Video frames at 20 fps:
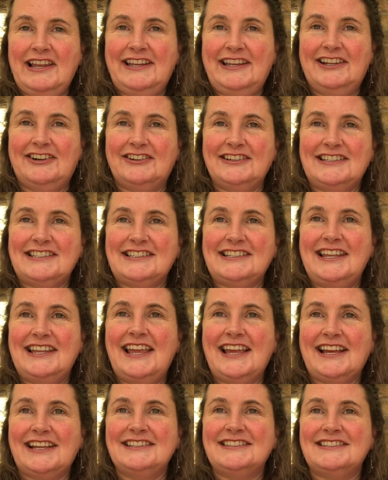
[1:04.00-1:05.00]
nicely.
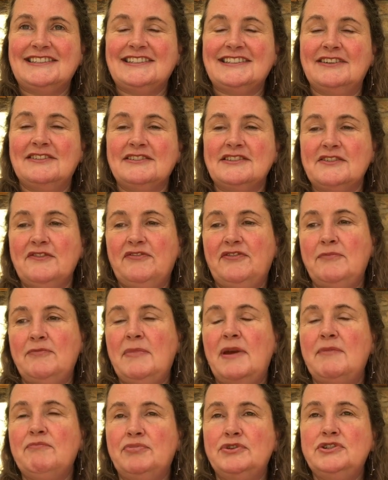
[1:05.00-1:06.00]
It can start to
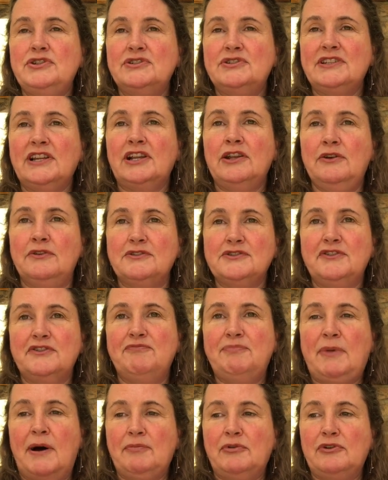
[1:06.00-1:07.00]
ferment, producing lots
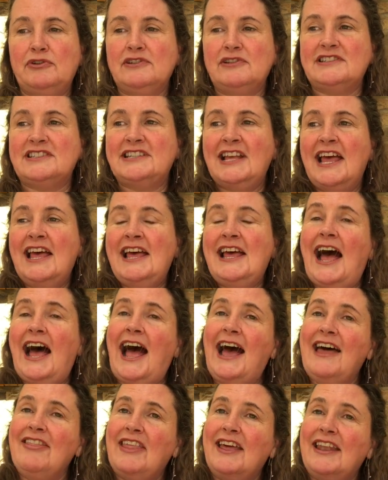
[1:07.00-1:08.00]
of bubbles,
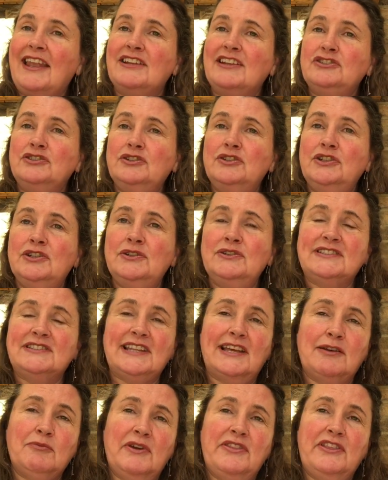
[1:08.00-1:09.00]
and then as you use
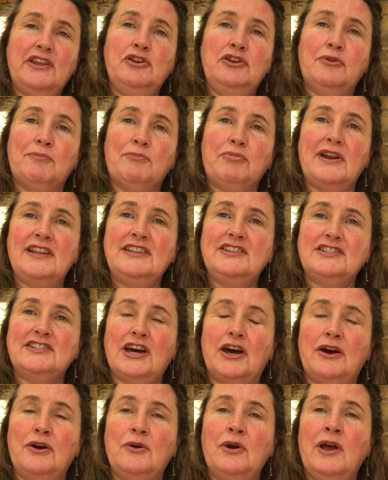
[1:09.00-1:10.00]
that within your bread
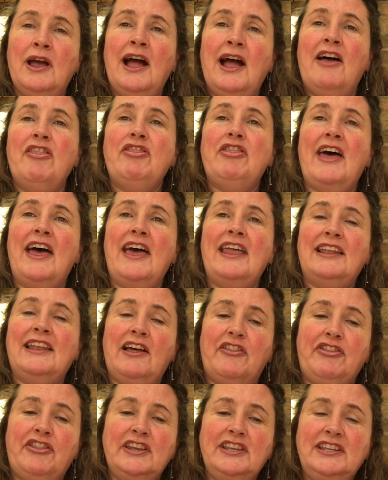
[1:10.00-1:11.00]
dough,
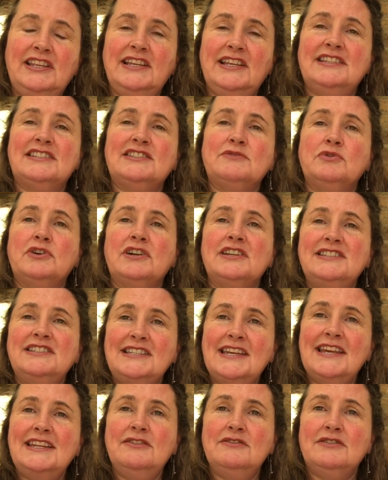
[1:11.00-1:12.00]
then the yeast will
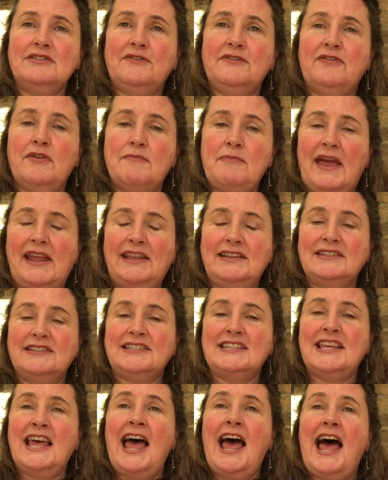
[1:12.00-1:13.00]
continue to
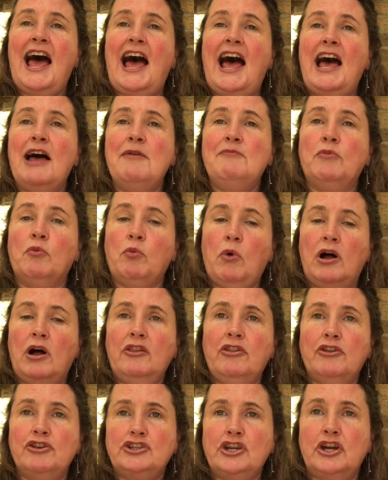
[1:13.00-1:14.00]
ferment while
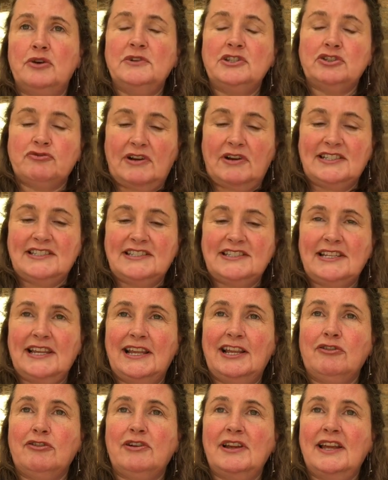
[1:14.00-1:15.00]
the dough is
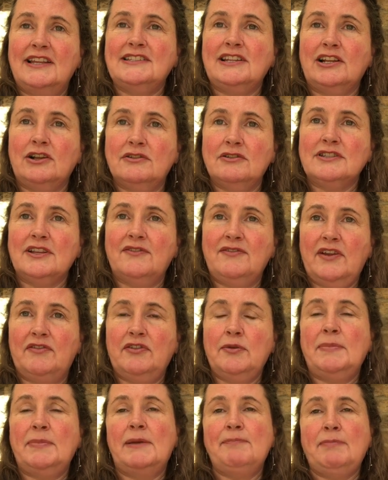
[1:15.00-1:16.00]
resting, creating lots of
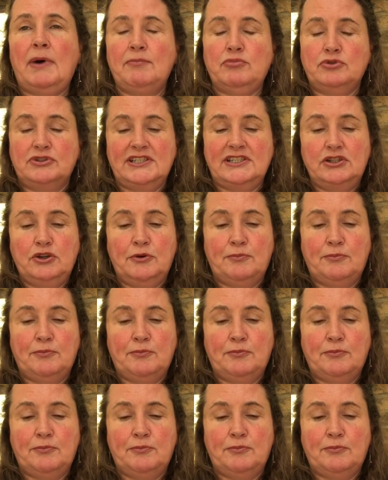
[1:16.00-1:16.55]
lovely big bubbles in your